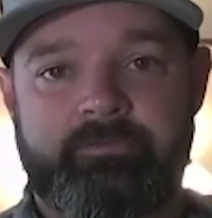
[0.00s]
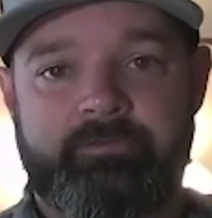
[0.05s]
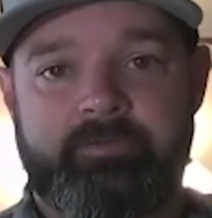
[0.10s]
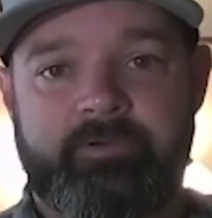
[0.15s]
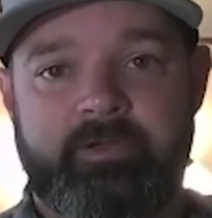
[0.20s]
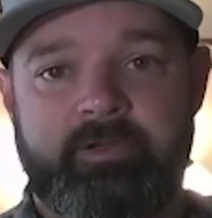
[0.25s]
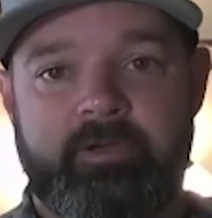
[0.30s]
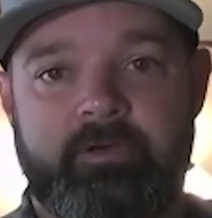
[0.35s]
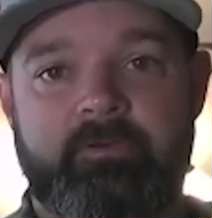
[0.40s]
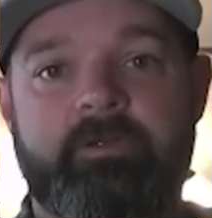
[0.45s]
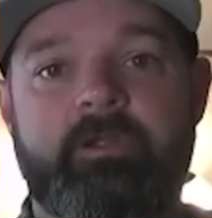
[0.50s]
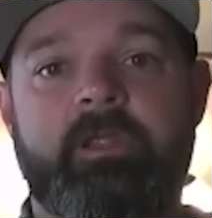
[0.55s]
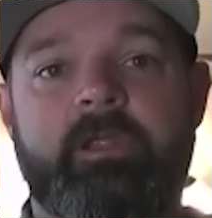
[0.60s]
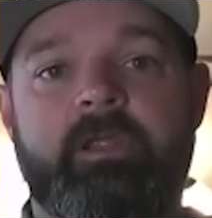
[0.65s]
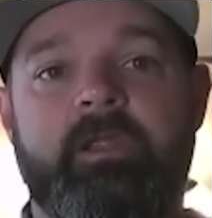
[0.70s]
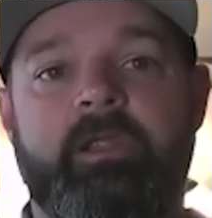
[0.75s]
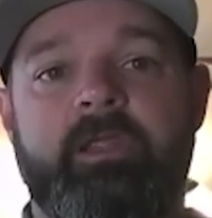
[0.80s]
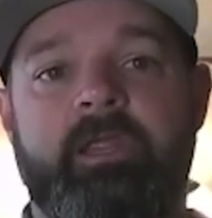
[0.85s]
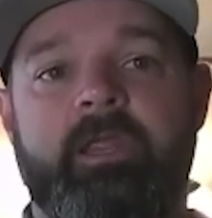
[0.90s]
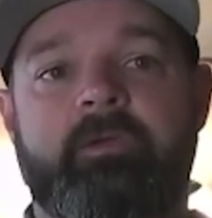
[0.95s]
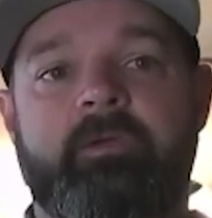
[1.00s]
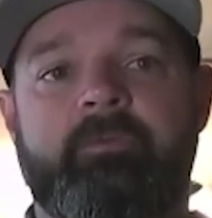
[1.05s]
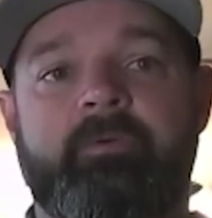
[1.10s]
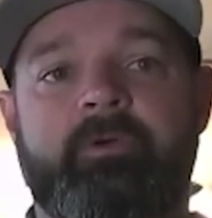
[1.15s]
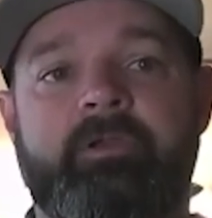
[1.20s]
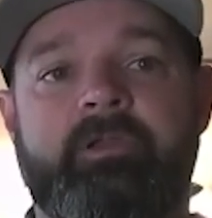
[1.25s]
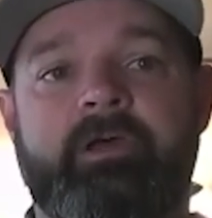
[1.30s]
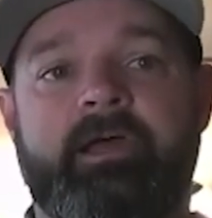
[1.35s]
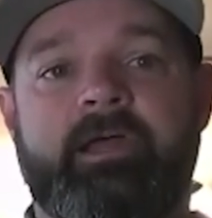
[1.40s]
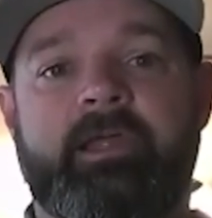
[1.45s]
ago, it
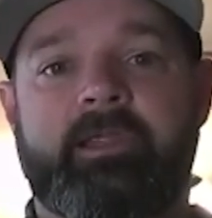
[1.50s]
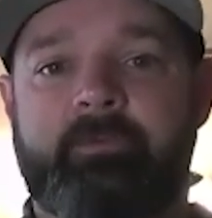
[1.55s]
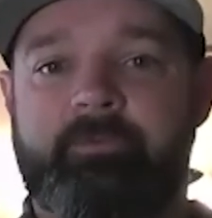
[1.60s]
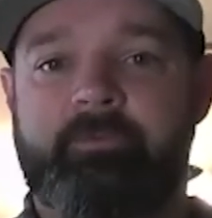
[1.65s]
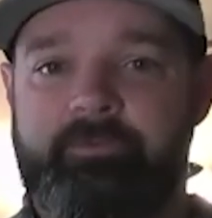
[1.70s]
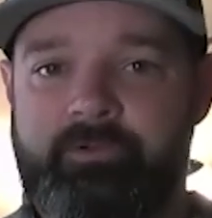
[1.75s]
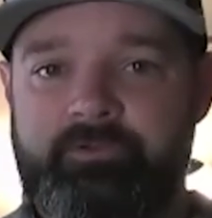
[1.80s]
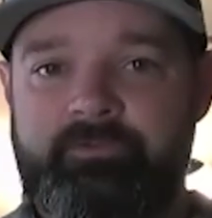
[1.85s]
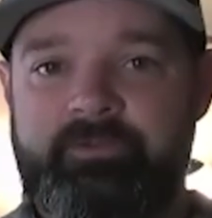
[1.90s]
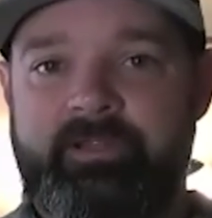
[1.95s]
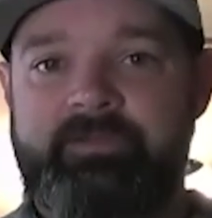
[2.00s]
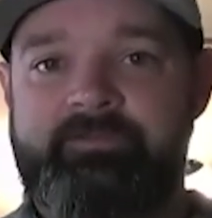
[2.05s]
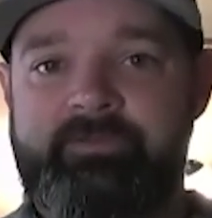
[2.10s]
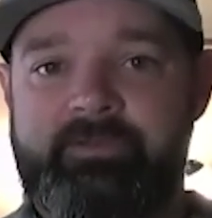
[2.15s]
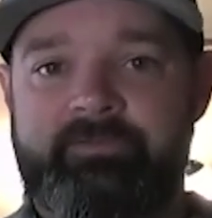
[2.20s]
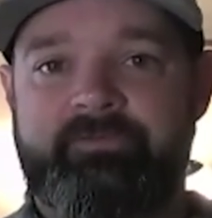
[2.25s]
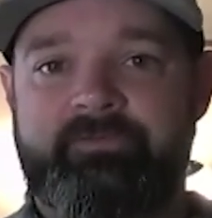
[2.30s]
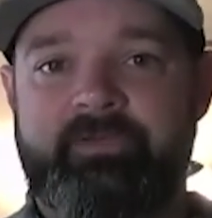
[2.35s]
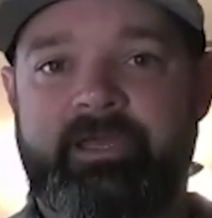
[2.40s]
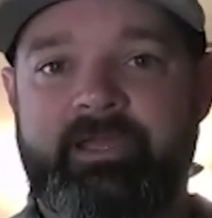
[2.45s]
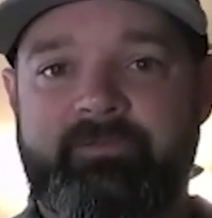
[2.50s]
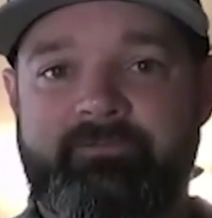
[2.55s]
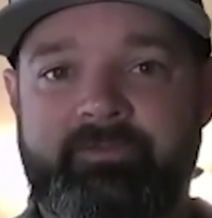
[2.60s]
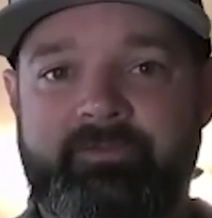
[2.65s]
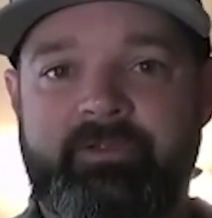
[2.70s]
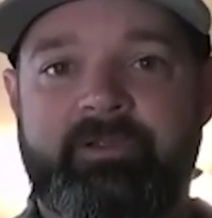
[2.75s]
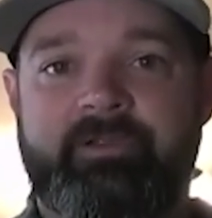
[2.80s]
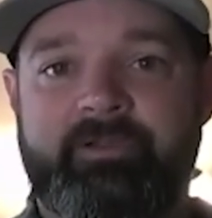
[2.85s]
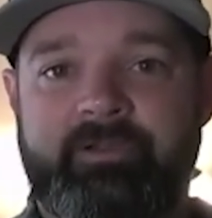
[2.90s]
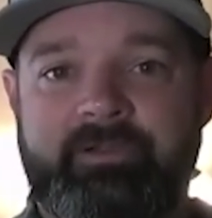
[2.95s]
would look like the inside of
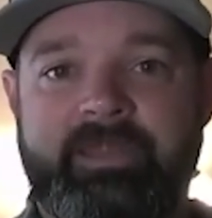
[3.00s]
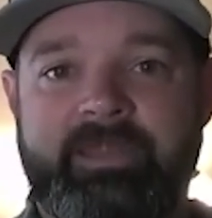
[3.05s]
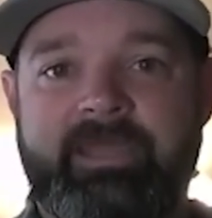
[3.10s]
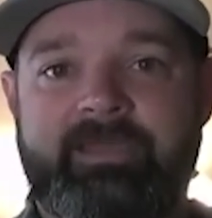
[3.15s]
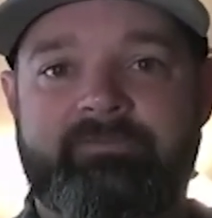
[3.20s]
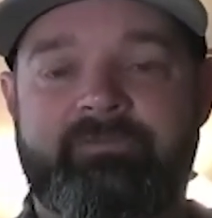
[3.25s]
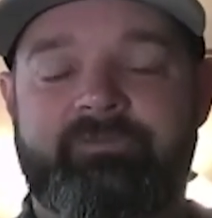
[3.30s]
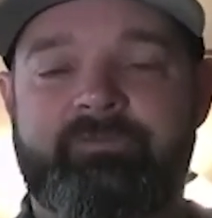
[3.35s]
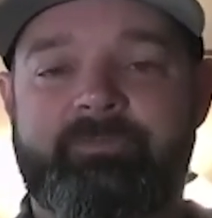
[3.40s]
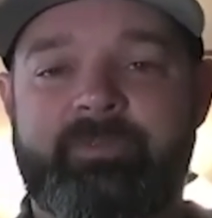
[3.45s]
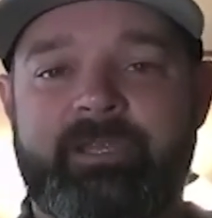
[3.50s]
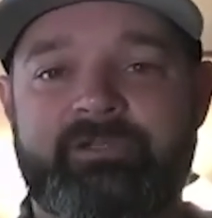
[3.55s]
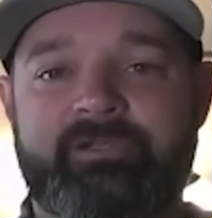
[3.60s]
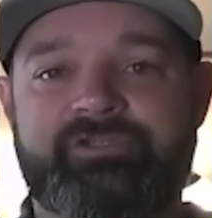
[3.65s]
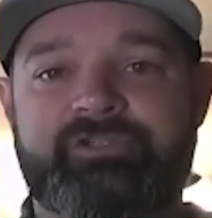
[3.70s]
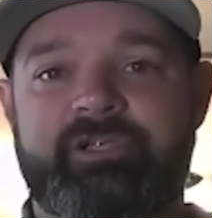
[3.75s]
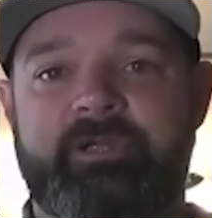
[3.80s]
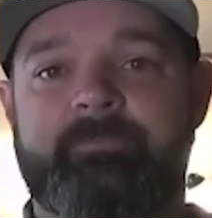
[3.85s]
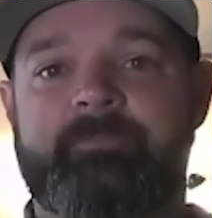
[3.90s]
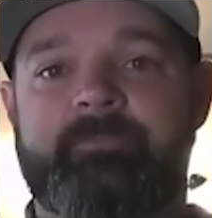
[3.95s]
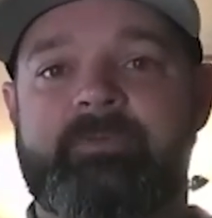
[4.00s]
a NASA spaceship.